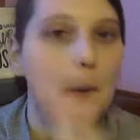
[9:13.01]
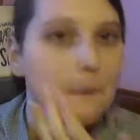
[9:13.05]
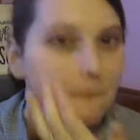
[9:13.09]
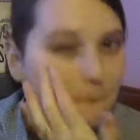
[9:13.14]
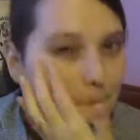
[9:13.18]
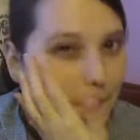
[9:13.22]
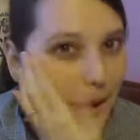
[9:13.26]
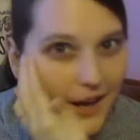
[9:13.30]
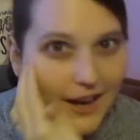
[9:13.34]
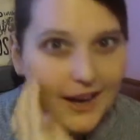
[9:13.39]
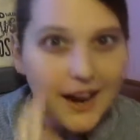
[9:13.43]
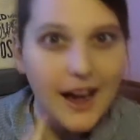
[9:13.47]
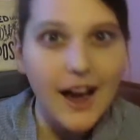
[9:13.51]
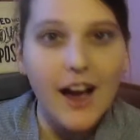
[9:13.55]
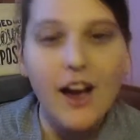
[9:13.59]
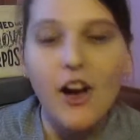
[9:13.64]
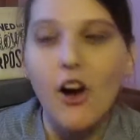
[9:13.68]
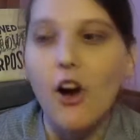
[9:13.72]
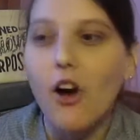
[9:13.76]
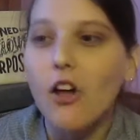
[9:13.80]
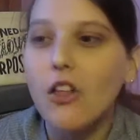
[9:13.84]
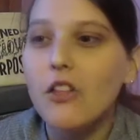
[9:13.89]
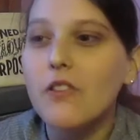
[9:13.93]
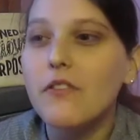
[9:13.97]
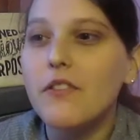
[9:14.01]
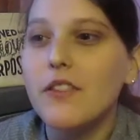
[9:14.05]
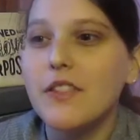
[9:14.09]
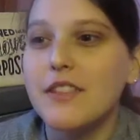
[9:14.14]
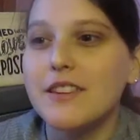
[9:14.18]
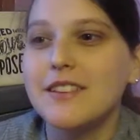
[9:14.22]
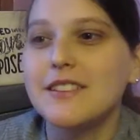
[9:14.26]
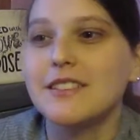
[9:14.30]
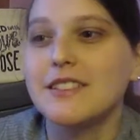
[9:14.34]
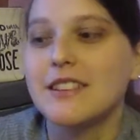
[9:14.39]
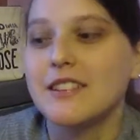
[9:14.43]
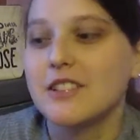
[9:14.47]
but all of the
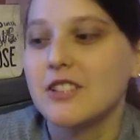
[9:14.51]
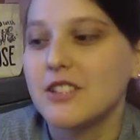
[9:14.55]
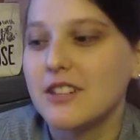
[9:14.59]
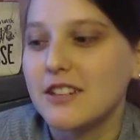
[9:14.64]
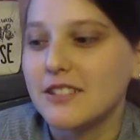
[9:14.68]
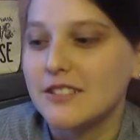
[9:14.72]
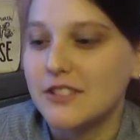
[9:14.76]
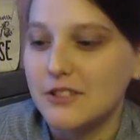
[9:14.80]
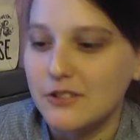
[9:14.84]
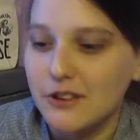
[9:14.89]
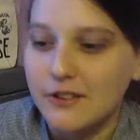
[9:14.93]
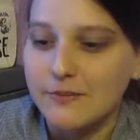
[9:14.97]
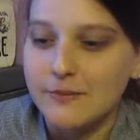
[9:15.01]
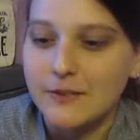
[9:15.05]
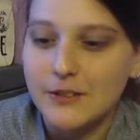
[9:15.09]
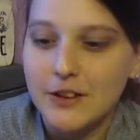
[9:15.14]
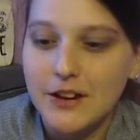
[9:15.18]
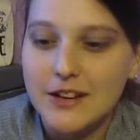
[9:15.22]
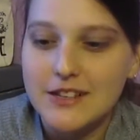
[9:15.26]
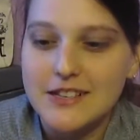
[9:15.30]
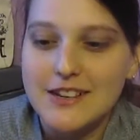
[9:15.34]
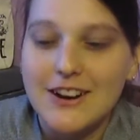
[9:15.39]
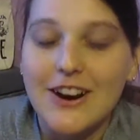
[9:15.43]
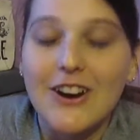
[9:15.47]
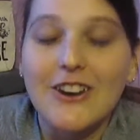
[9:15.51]
things that she does that drive me crazy